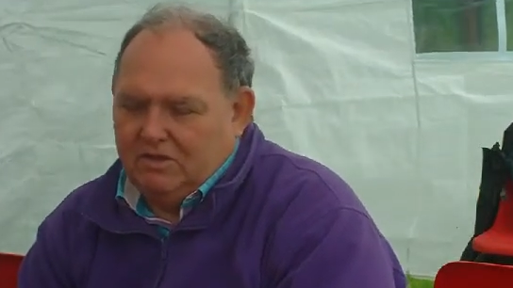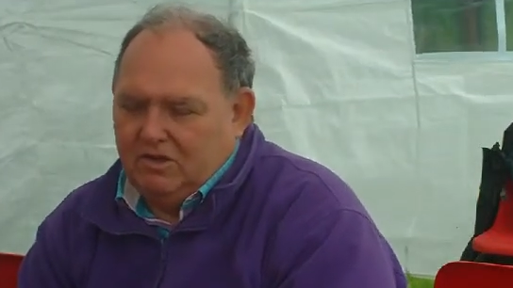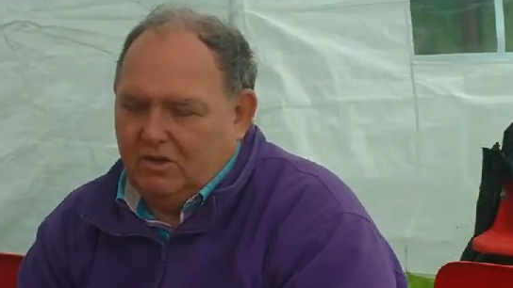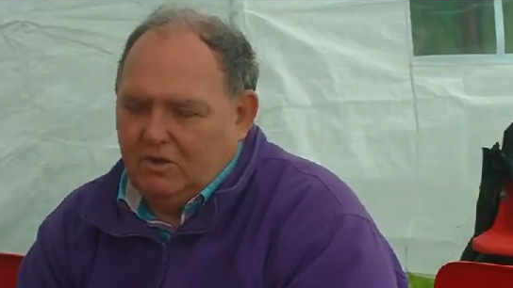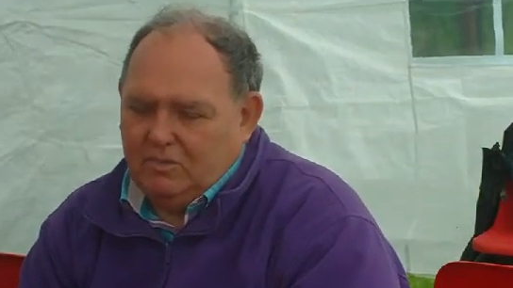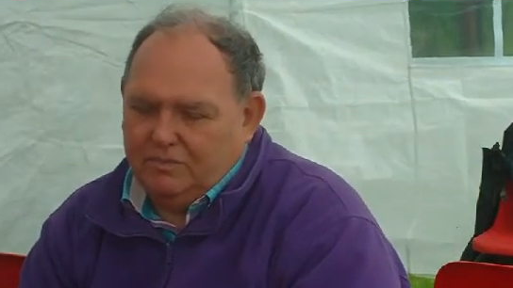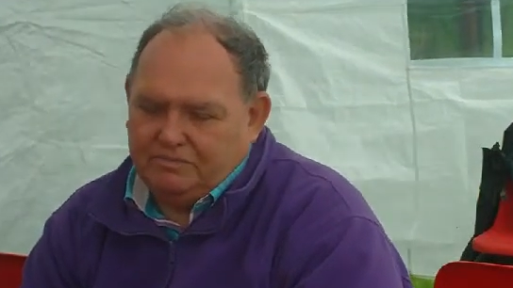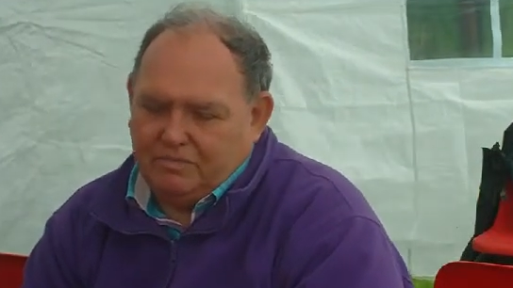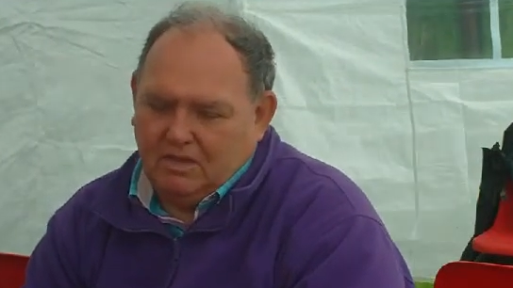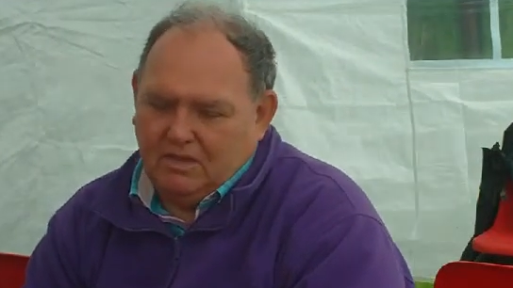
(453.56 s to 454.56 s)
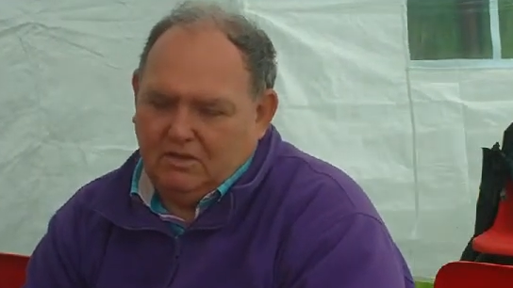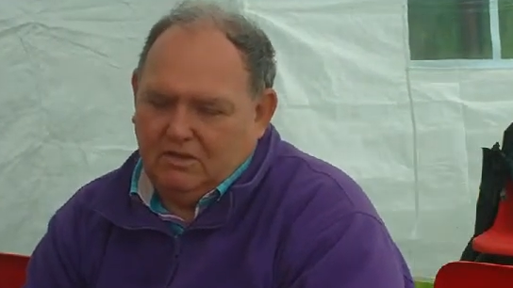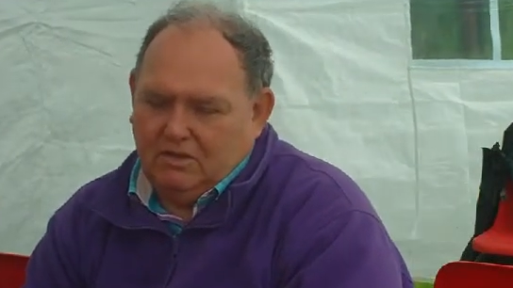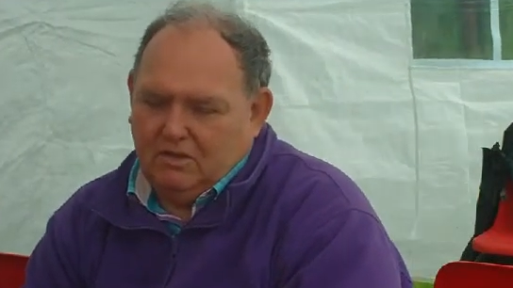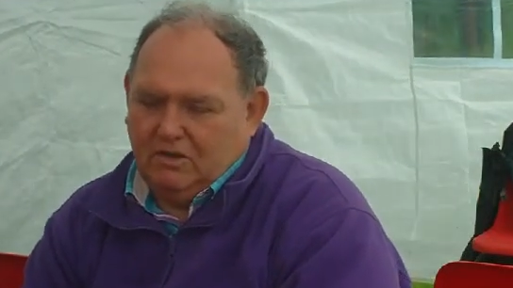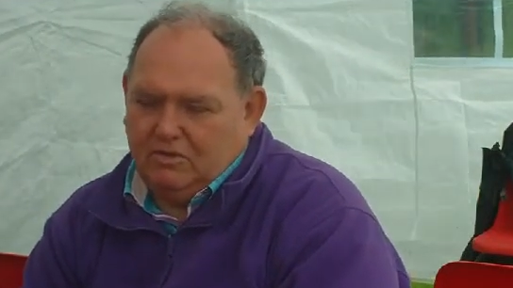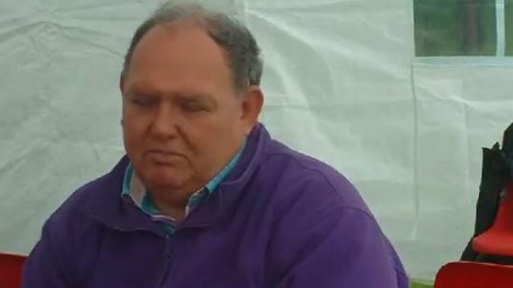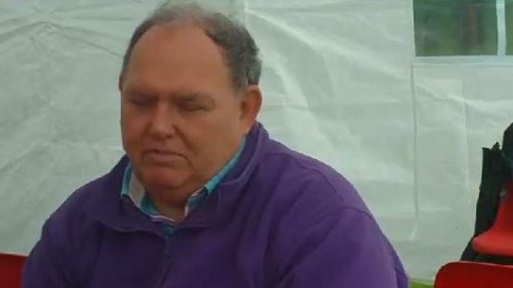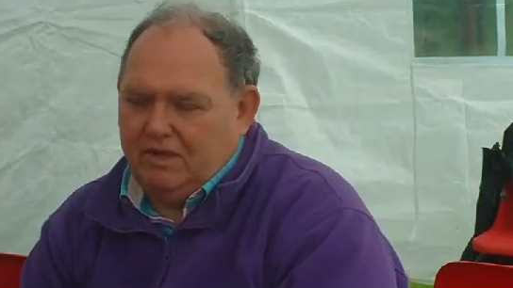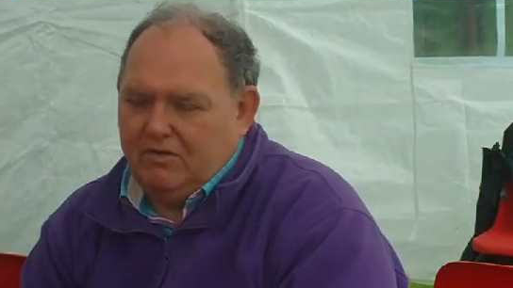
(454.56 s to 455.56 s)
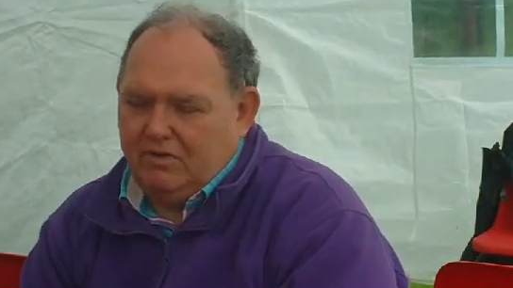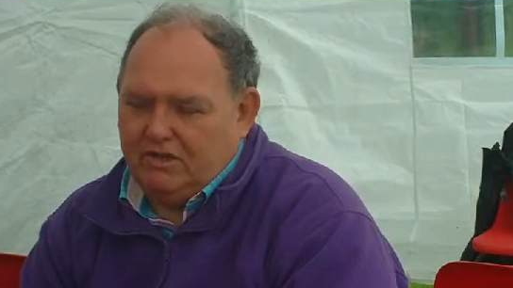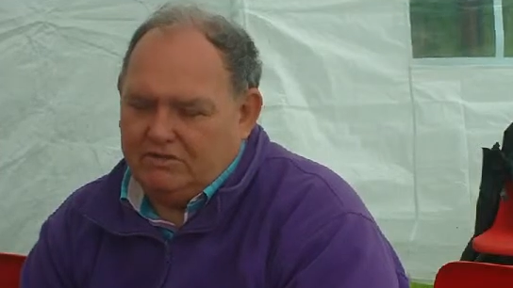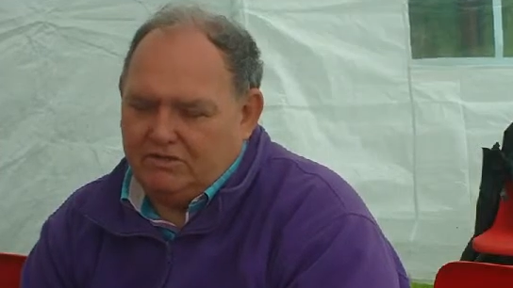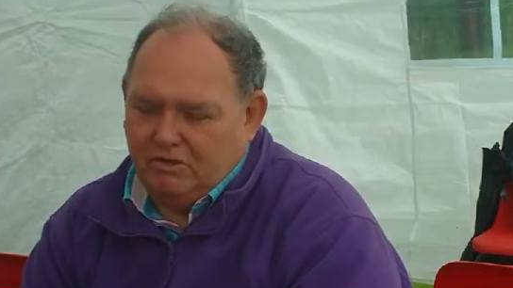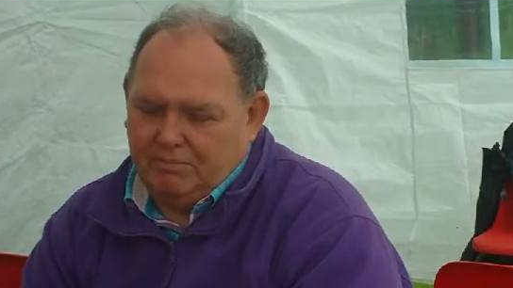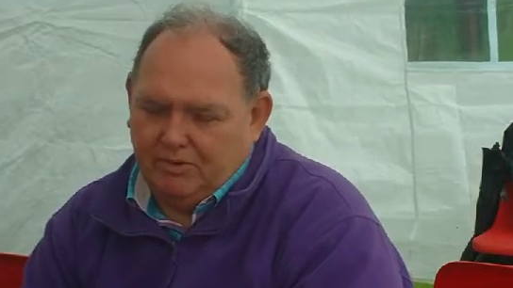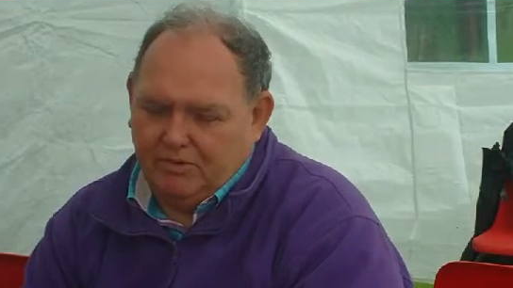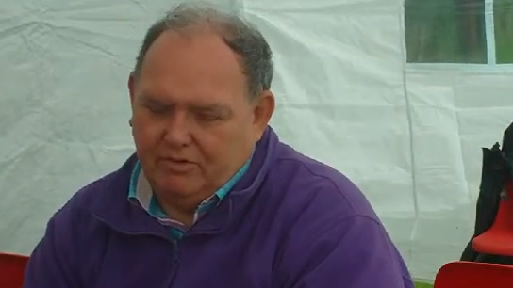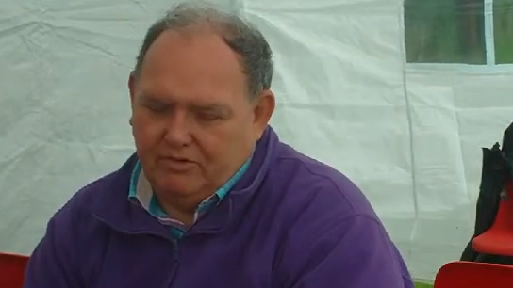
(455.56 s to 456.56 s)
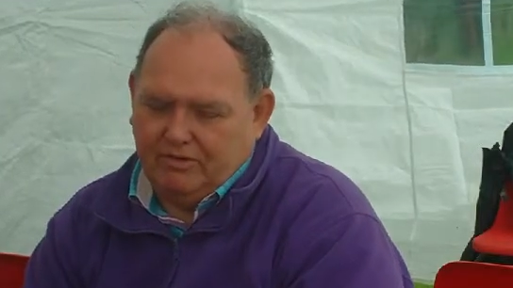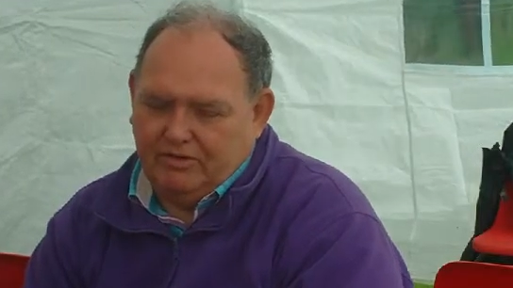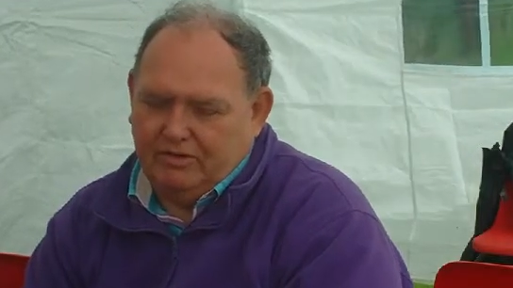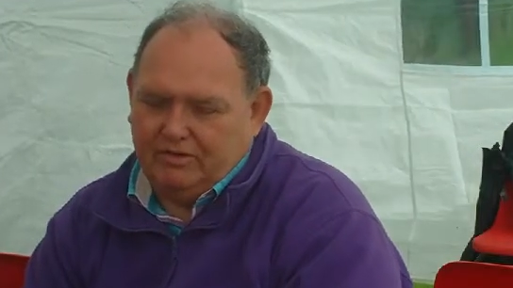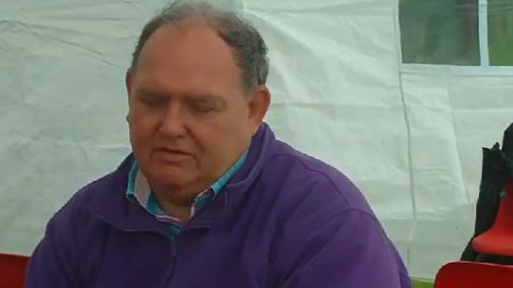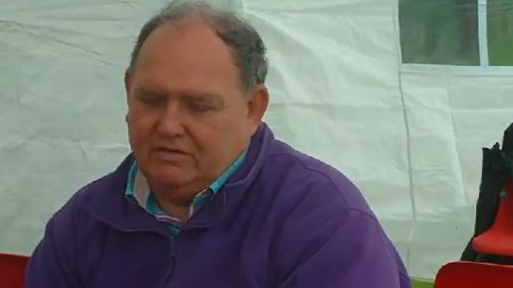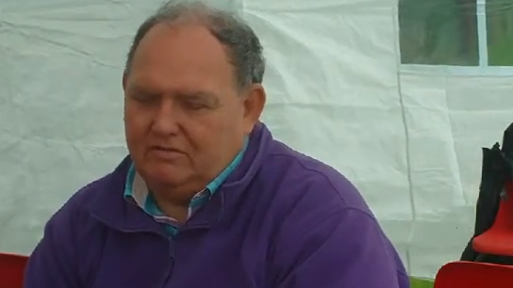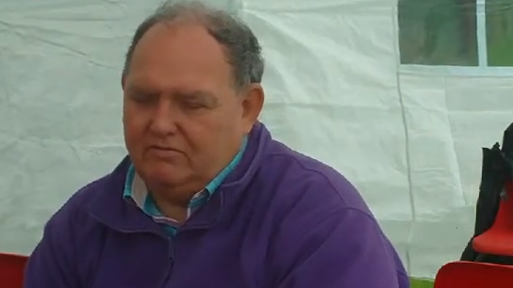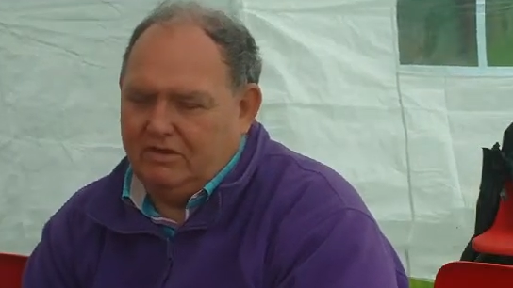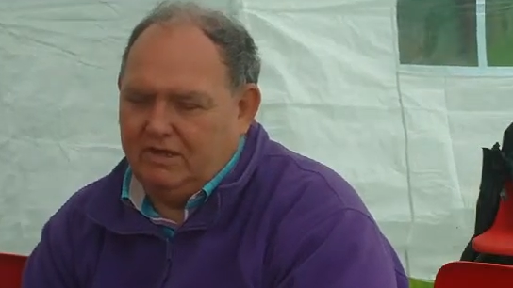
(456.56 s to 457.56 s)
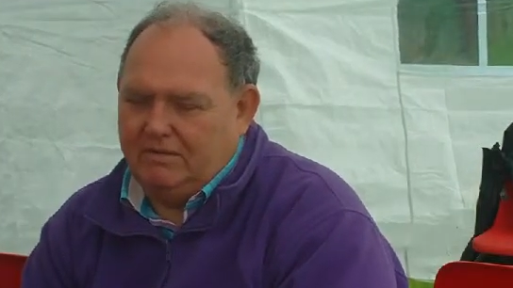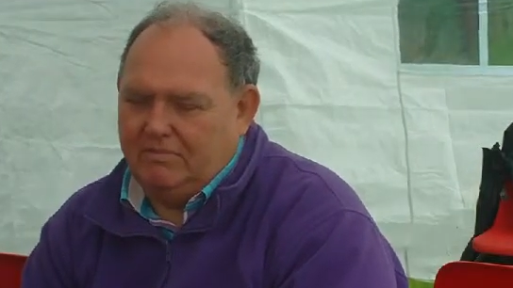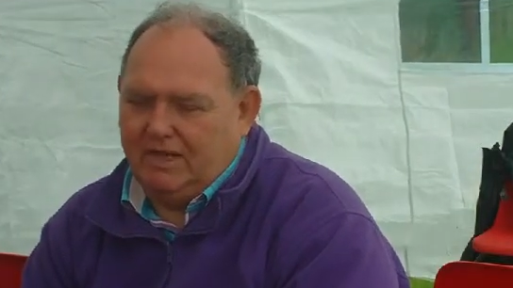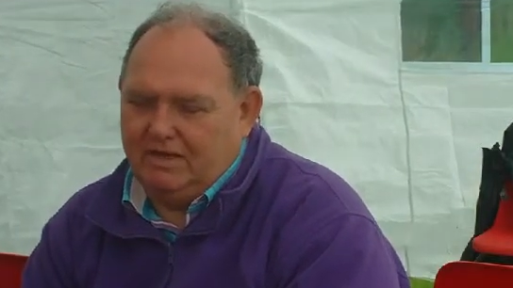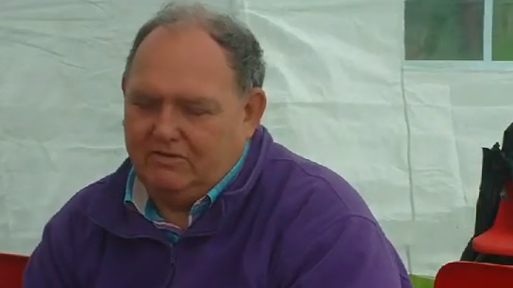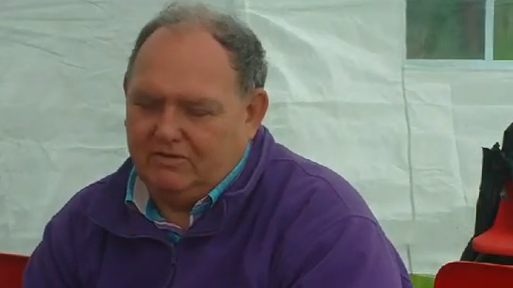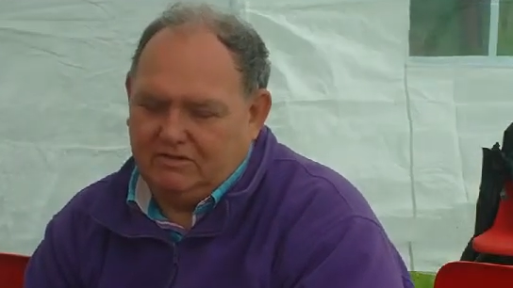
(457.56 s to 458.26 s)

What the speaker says: So, being rich or poor doesn't really matter.